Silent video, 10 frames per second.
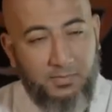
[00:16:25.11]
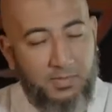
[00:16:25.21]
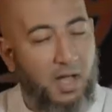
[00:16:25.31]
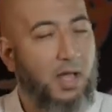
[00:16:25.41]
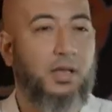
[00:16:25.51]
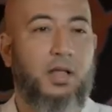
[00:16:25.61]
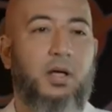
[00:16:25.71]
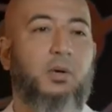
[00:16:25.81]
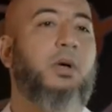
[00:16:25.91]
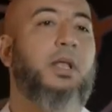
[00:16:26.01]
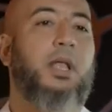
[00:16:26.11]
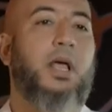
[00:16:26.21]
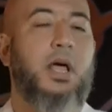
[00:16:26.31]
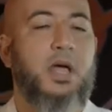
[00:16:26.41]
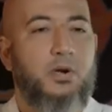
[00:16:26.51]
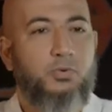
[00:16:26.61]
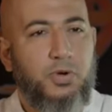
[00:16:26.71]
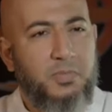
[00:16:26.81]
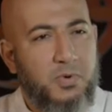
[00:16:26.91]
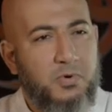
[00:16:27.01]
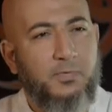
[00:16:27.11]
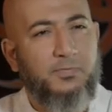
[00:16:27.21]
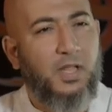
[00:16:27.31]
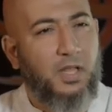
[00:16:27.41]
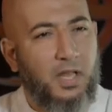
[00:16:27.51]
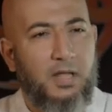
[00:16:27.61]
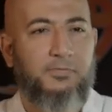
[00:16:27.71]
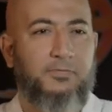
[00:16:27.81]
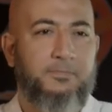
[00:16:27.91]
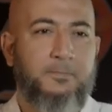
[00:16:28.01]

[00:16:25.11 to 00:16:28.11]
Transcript: Ya Allah, oh Allah, remove the love